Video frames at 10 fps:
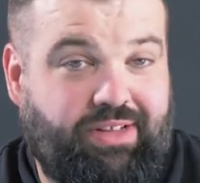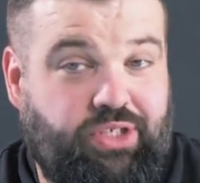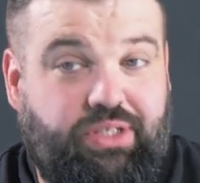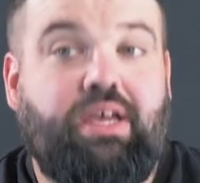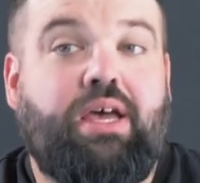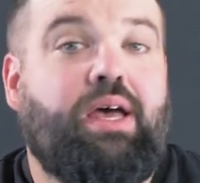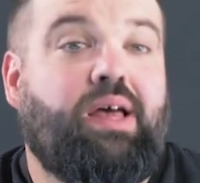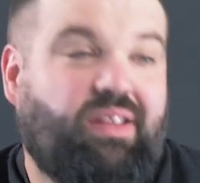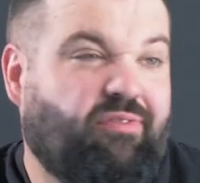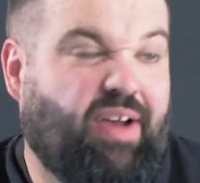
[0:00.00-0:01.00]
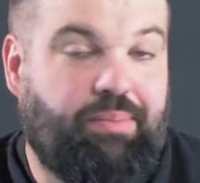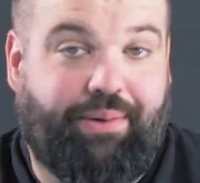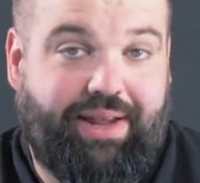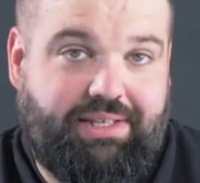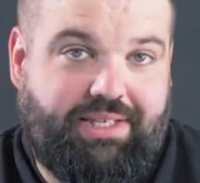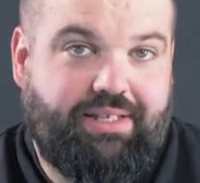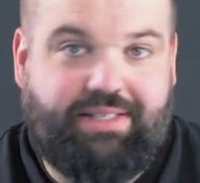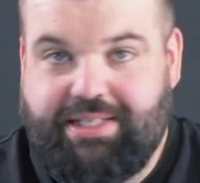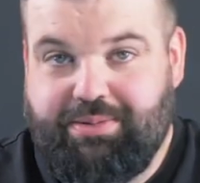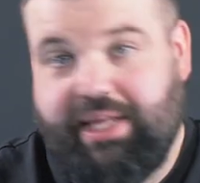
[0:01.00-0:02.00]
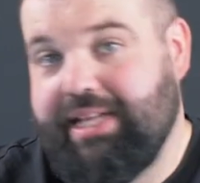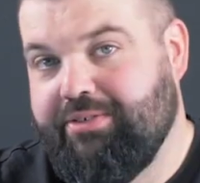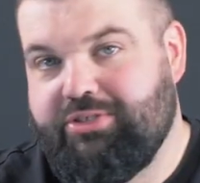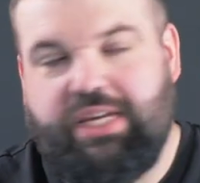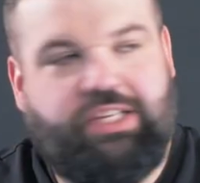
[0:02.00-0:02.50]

just vibrates because that's what he loves to.